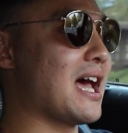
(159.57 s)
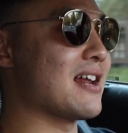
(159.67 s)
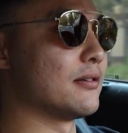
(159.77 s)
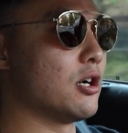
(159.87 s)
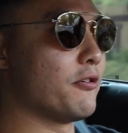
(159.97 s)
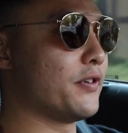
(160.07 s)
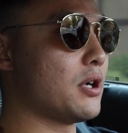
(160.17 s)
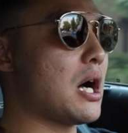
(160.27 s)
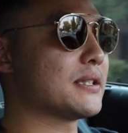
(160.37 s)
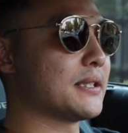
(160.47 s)
at low
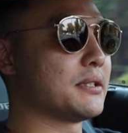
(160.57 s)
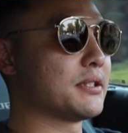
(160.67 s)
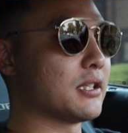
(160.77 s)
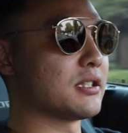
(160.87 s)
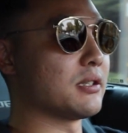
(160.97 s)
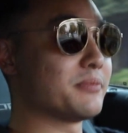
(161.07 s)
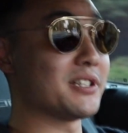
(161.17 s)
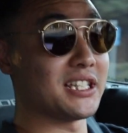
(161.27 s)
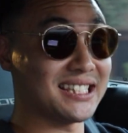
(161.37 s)
velocities is going to be